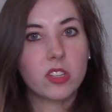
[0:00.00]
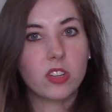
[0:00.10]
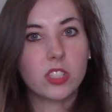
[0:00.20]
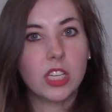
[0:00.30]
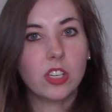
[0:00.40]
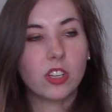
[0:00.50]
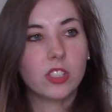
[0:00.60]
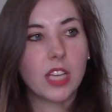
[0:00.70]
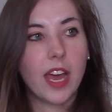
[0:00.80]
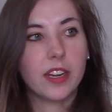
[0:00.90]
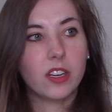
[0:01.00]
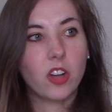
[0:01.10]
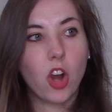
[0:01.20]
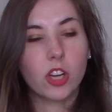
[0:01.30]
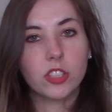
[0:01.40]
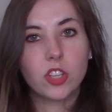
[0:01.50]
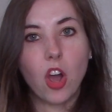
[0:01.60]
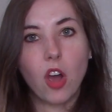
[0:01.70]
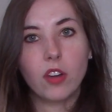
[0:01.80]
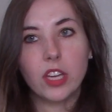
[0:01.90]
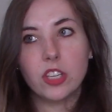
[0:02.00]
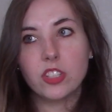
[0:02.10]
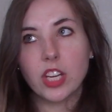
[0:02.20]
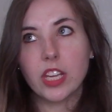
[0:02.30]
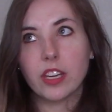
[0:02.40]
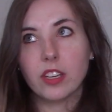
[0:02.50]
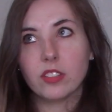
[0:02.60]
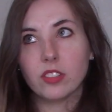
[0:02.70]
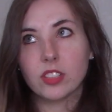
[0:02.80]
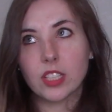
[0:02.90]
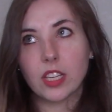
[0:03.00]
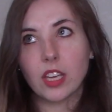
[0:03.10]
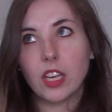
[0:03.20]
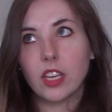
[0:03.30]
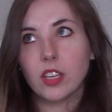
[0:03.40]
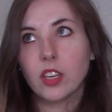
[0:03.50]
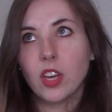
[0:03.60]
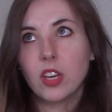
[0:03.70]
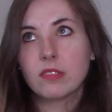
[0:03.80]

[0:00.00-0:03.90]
They're seniors at an arts college, and they're just like a